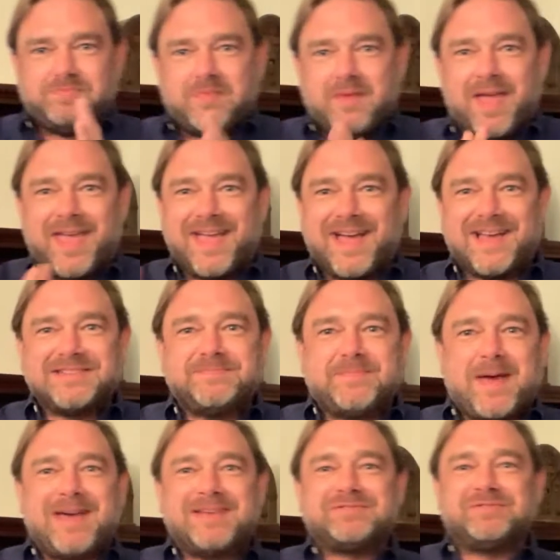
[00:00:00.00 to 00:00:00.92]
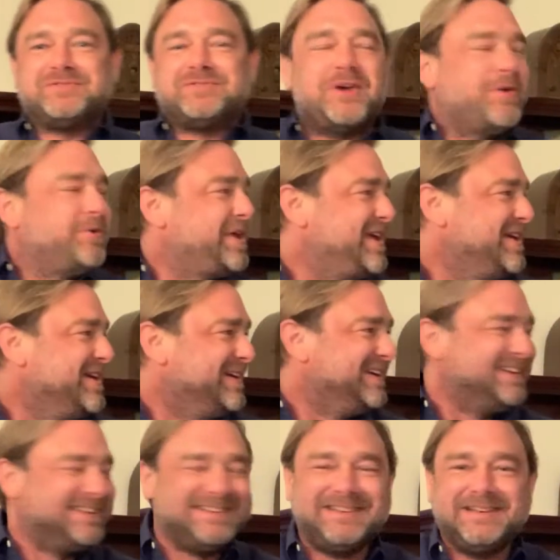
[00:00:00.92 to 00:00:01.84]
Hey guys, Pastor Tony.
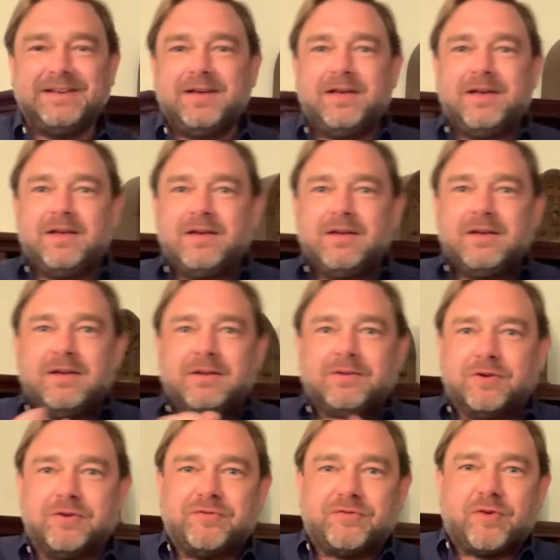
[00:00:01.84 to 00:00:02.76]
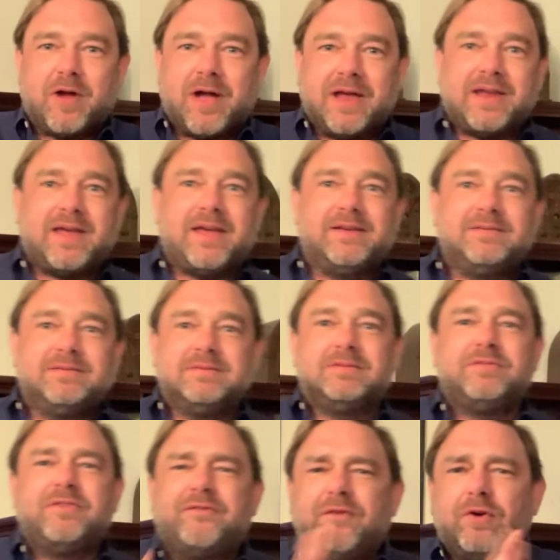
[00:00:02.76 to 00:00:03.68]
Good Friday.
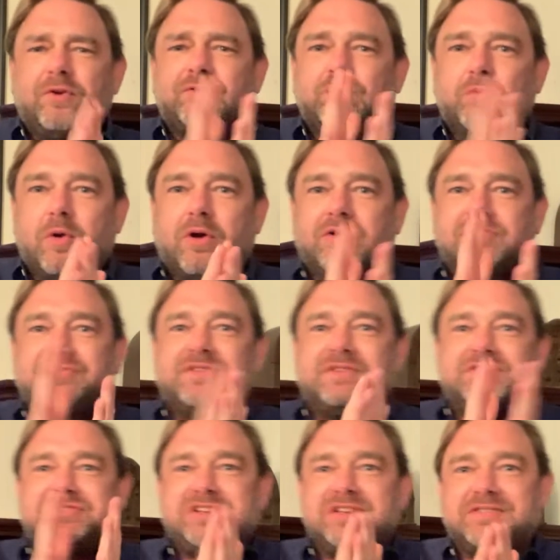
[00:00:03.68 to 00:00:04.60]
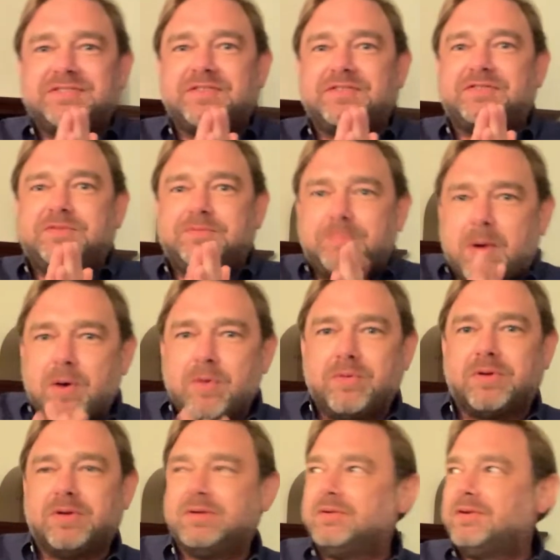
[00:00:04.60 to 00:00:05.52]
The first words that Jesus
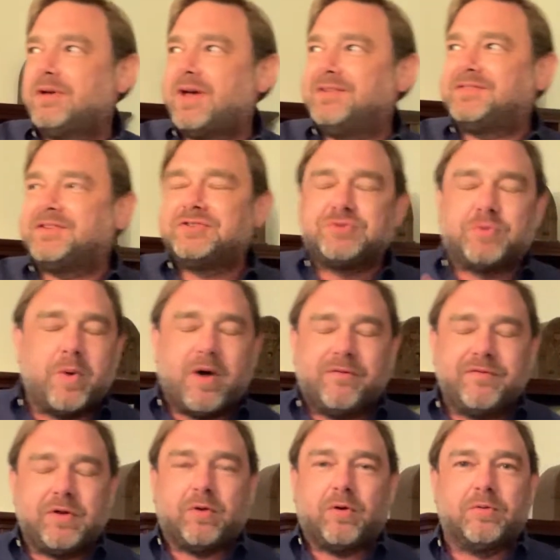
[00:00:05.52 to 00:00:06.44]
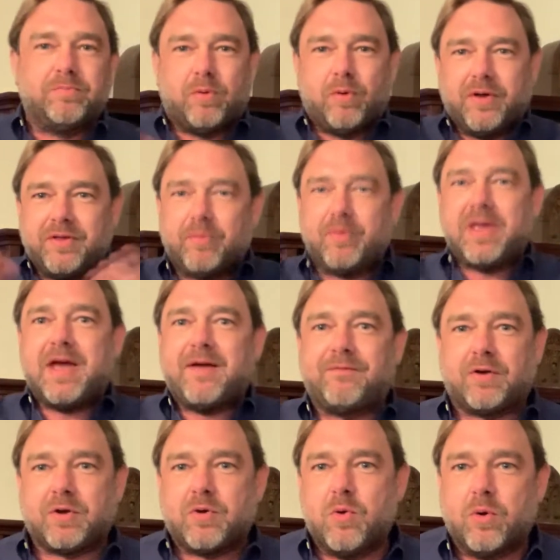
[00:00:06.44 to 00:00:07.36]
spoke as a 12 year old boy that we
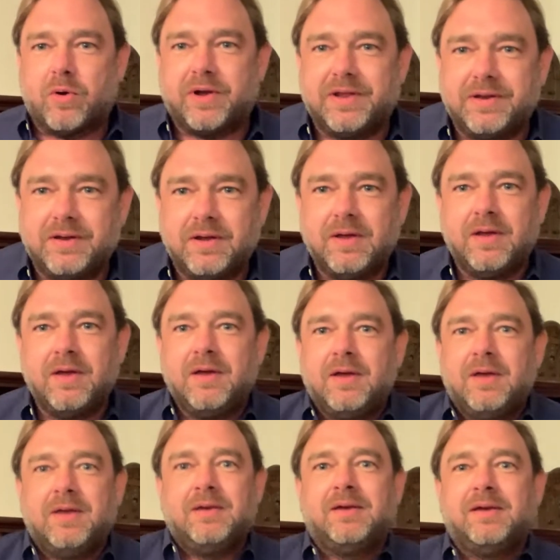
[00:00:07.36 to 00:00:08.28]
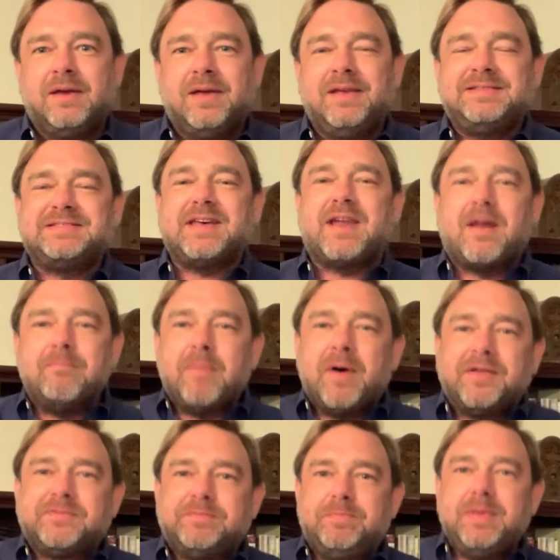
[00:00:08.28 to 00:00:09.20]
have recorded, he said, I
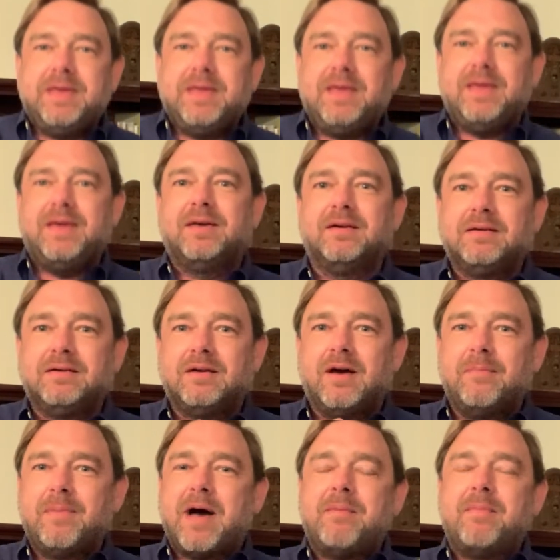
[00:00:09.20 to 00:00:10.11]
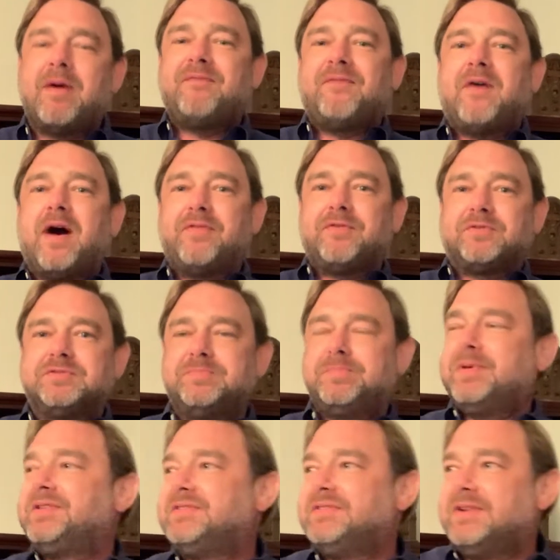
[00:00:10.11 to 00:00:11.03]
must be about my Father's
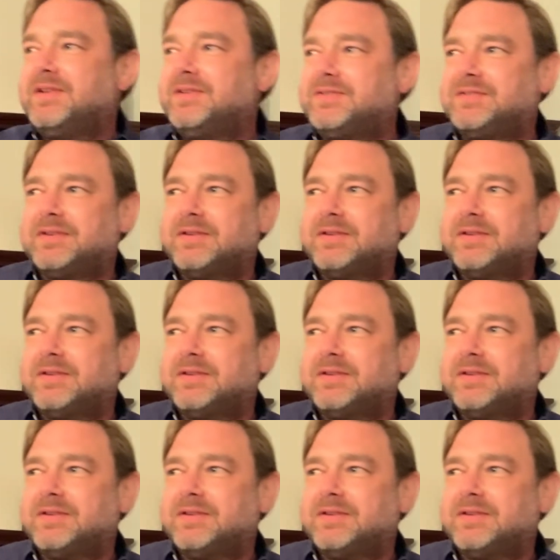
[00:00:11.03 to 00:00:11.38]
business.